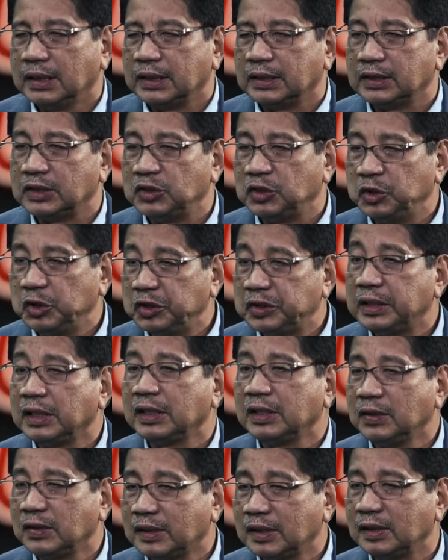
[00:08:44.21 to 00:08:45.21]
he said, "Do you
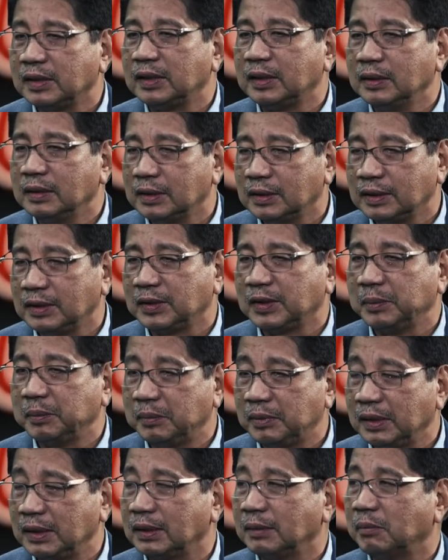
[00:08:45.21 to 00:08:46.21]
think you can you
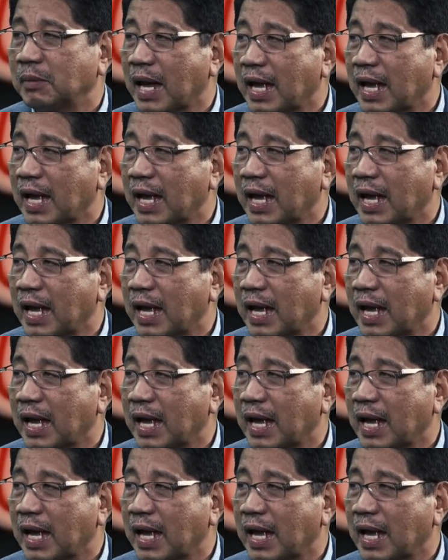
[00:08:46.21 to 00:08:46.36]
can bring